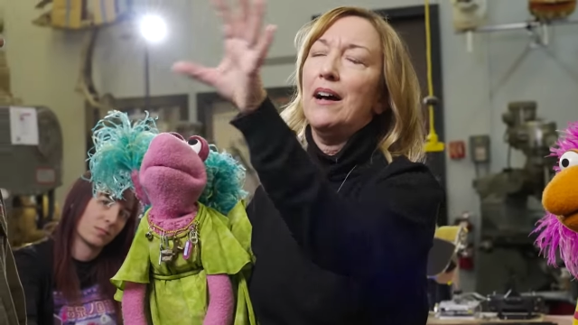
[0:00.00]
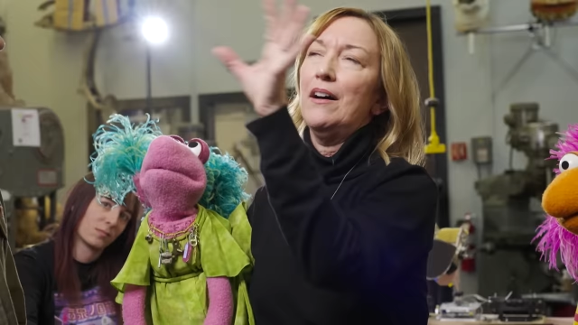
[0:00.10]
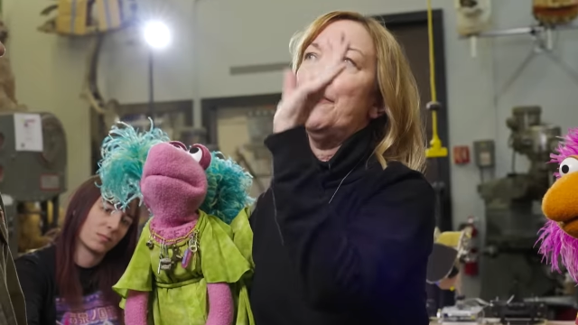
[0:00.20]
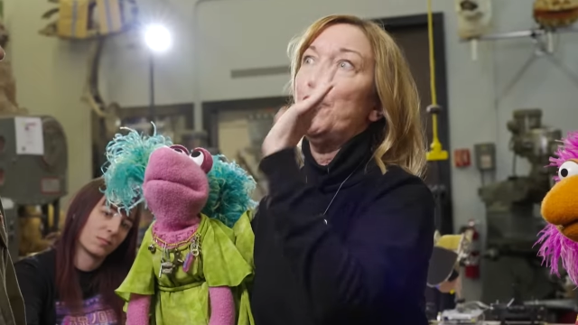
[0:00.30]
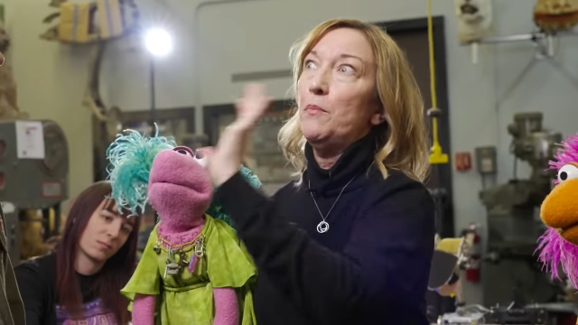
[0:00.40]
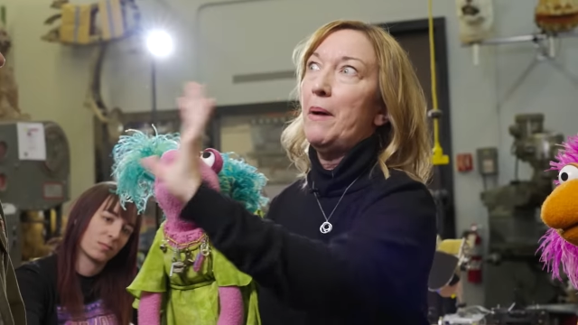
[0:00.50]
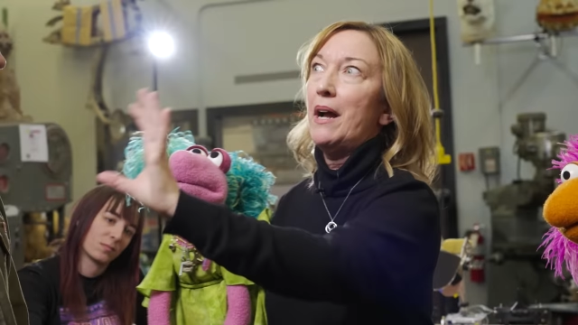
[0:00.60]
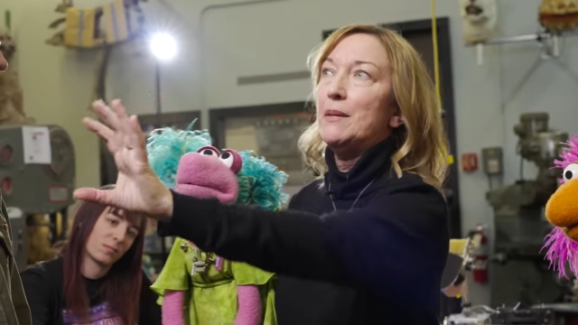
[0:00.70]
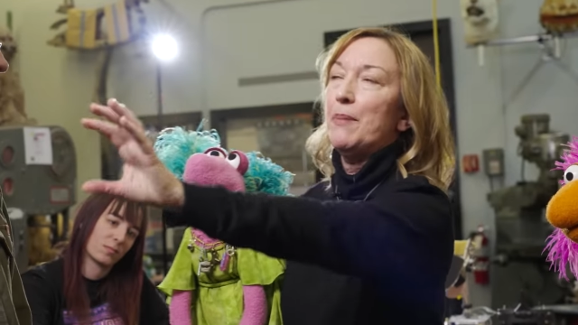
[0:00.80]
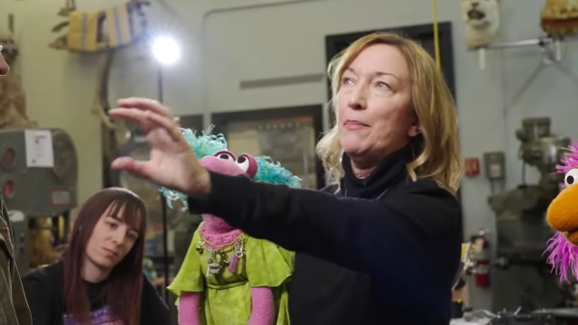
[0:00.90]
Speaker 1: a full
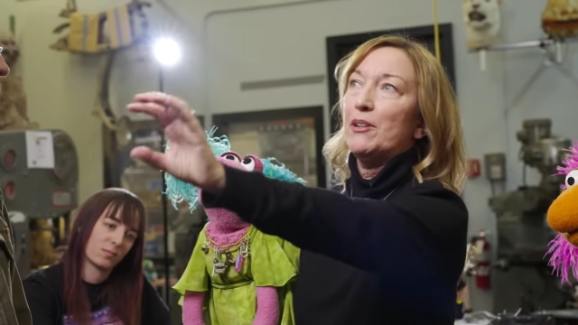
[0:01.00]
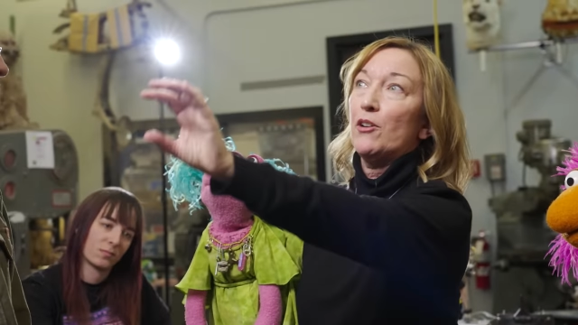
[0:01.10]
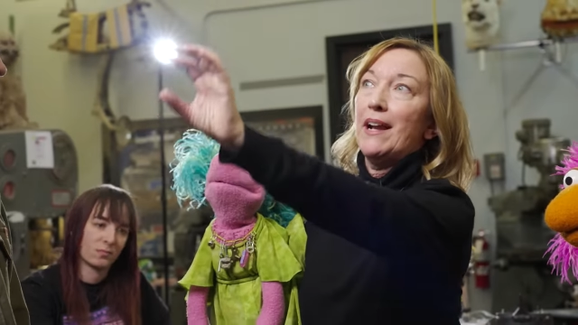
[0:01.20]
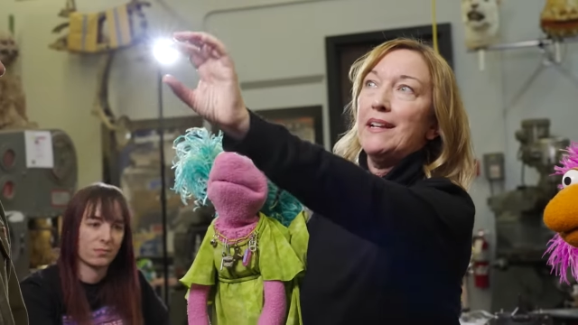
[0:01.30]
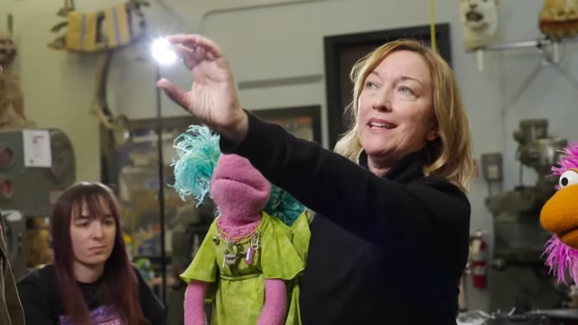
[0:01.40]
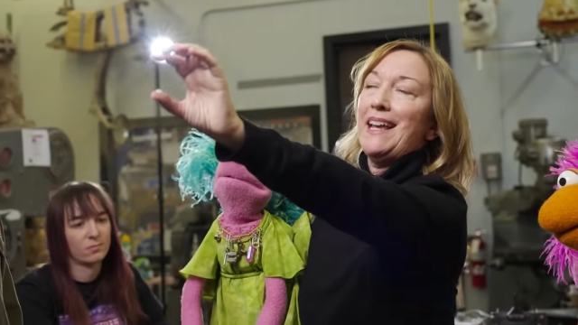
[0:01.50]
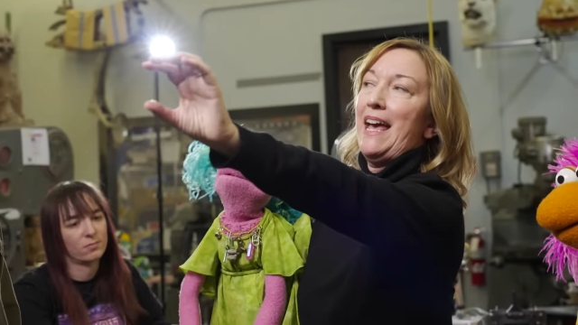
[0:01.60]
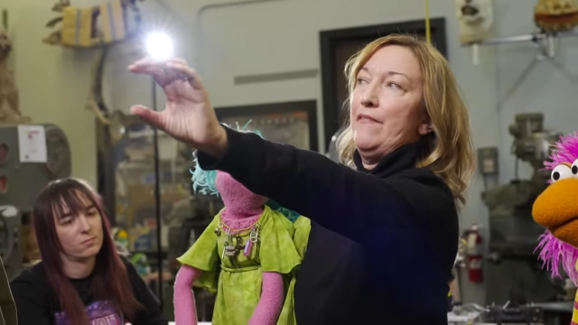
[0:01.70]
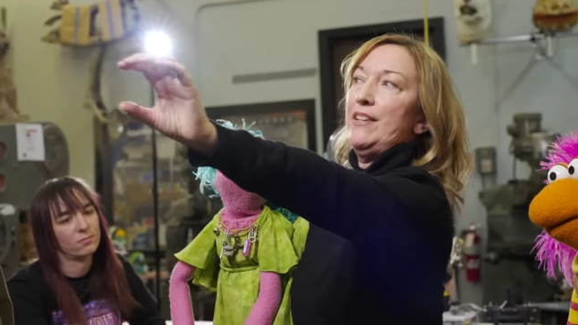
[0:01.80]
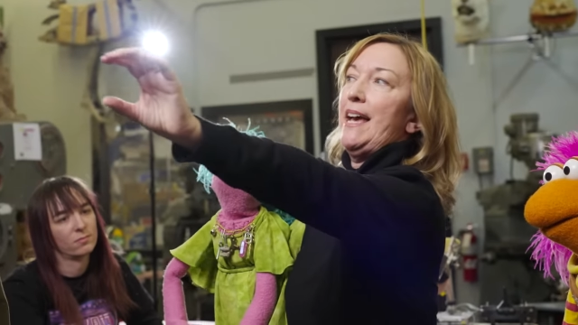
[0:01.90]
body puppet or anything
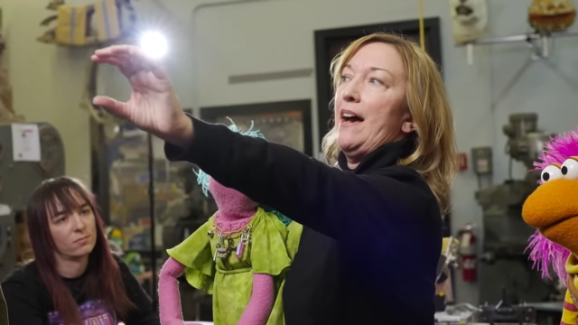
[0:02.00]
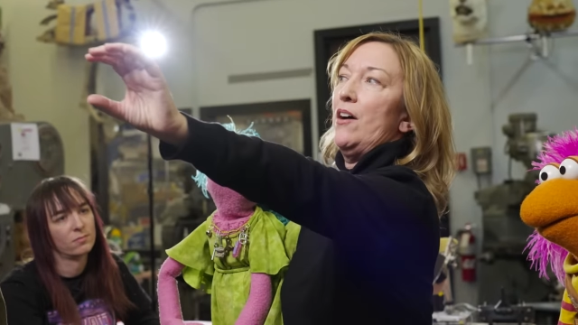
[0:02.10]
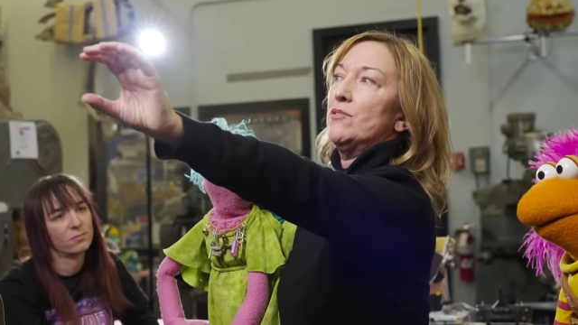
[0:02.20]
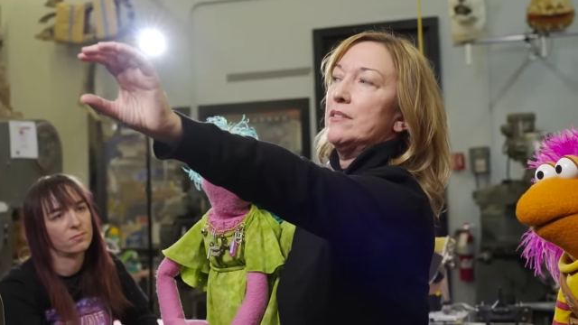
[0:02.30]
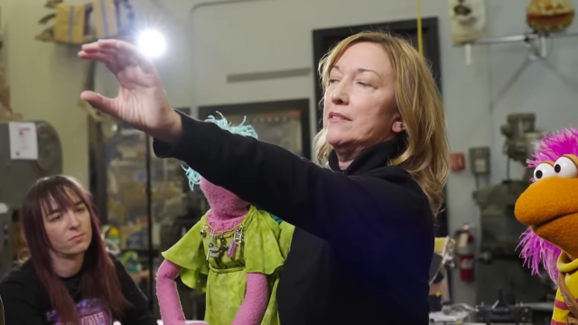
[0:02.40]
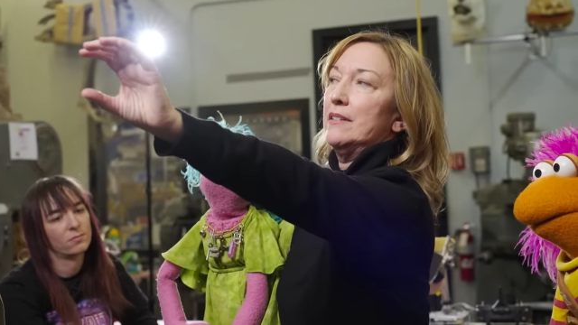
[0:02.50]
heavy out